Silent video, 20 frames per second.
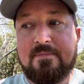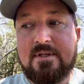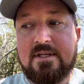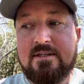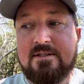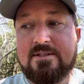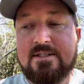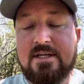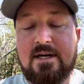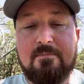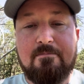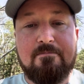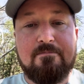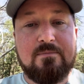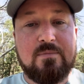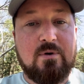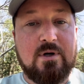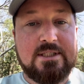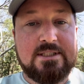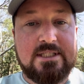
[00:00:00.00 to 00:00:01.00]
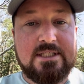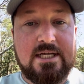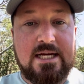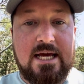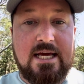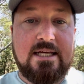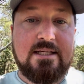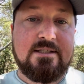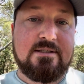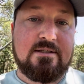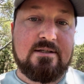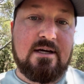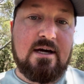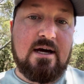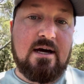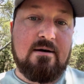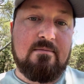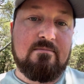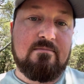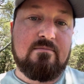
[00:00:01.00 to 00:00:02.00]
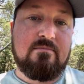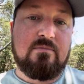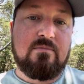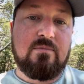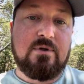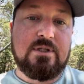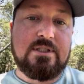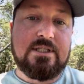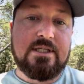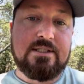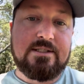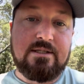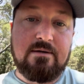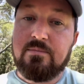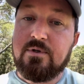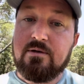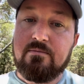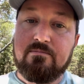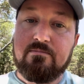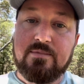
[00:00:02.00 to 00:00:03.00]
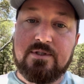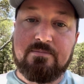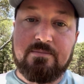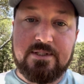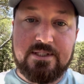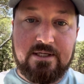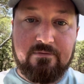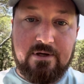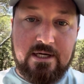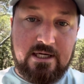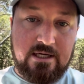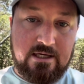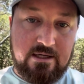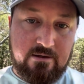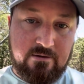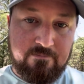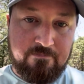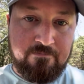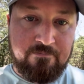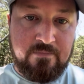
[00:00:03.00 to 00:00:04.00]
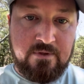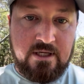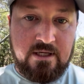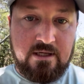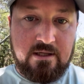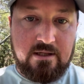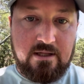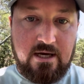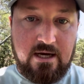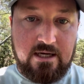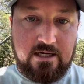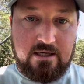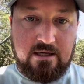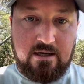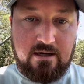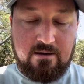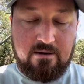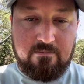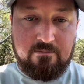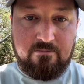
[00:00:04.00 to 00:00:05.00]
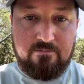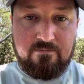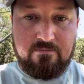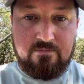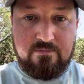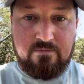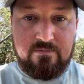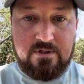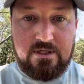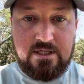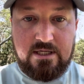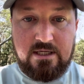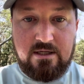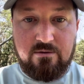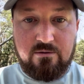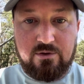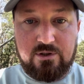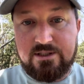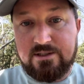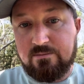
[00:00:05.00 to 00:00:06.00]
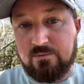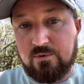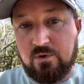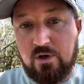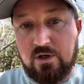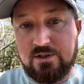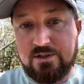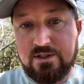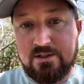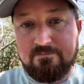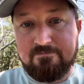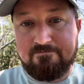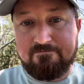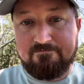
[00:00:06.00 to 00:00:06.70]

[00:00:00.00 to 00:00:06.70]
some questionnaires which are symptom specific, like the autism quotient,